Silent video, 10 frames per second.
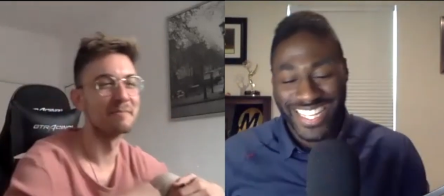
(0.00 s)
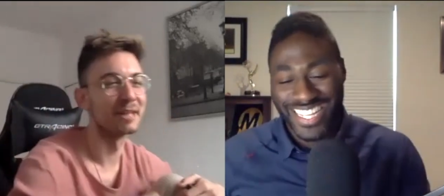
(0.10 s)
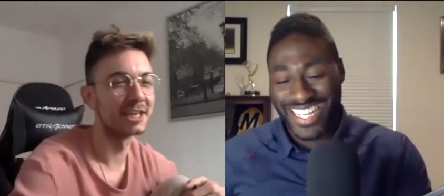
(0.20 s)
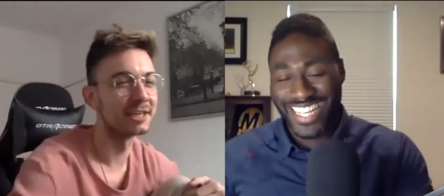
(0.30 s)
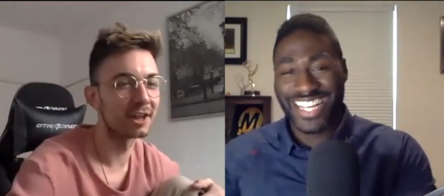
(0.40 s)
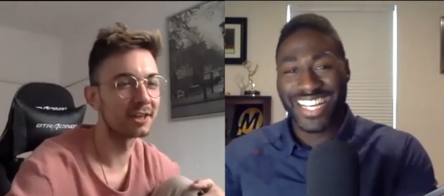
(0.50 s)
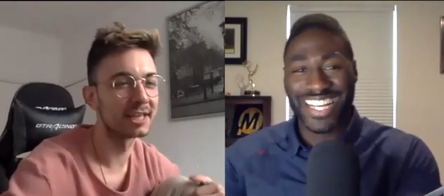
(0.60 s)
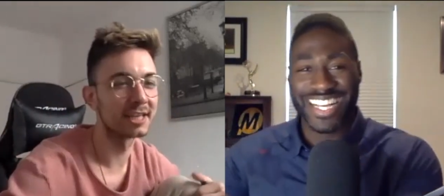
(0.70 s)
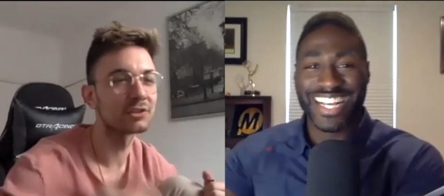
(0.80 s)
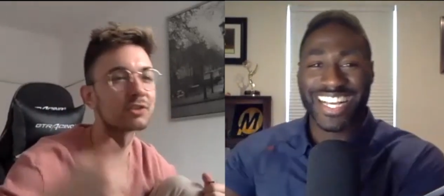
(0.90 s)
Speaker 1: million dollar
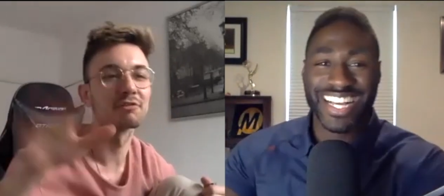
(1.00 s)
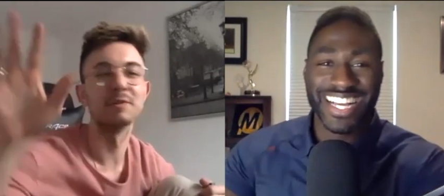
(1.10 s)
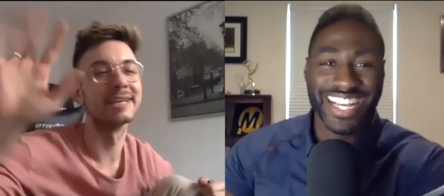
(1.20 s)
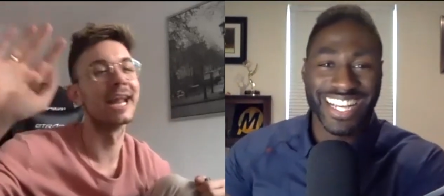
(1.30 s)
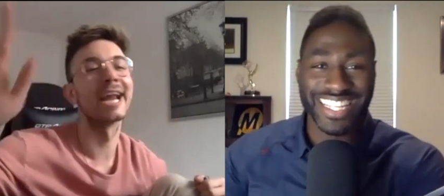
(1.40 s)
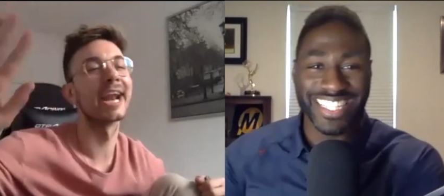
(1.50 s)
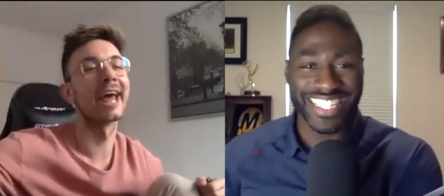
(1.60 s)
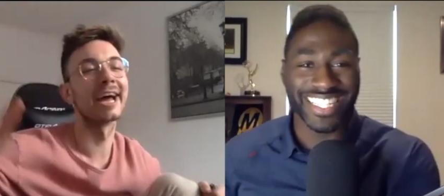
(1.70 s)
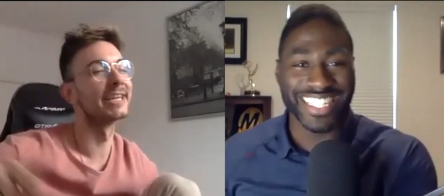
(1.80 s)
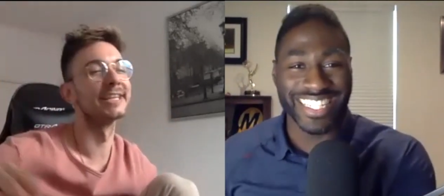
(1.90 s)
deal? Screw it. Nah, nah,
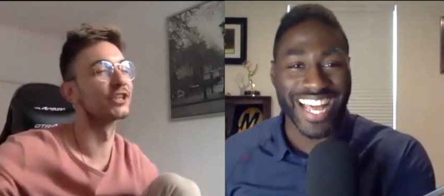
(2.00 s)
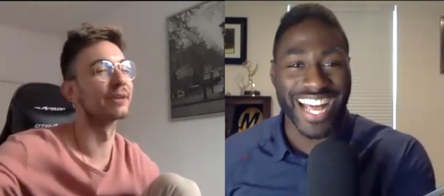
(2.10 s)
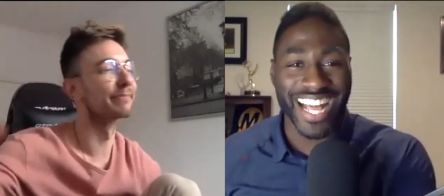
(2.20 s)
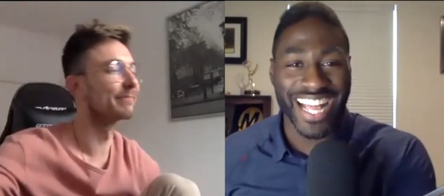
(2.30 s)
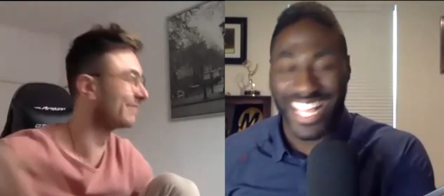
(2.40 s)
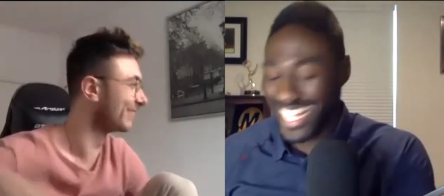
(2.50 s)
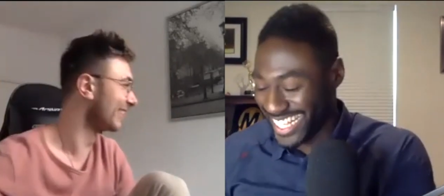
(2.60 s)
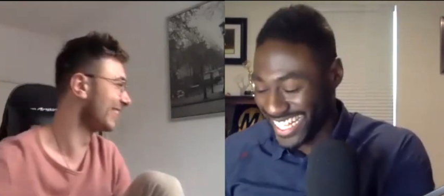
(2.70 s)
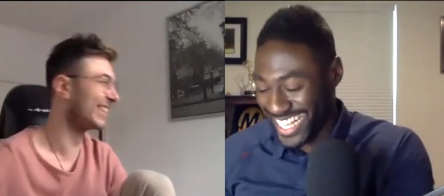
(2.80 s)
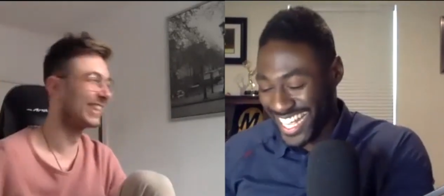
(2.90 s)
nah. He didn't jump.
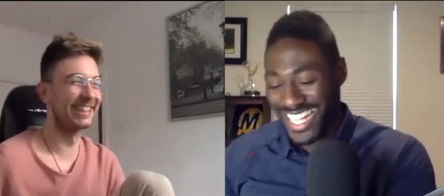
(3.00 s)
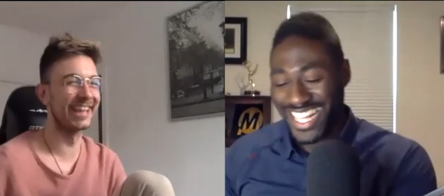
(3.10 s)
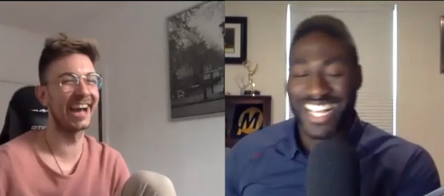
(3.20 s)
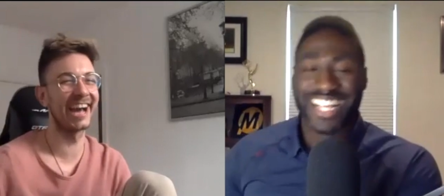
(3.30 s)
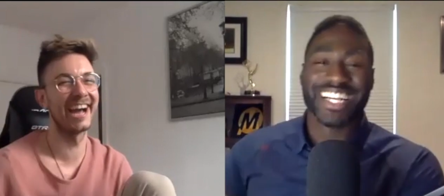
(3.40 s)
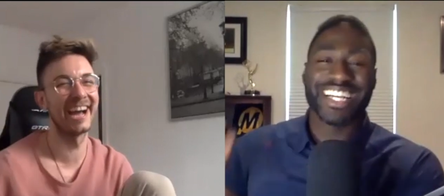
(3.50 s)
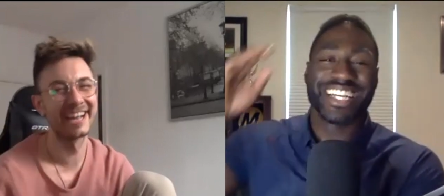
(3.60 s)
Nah.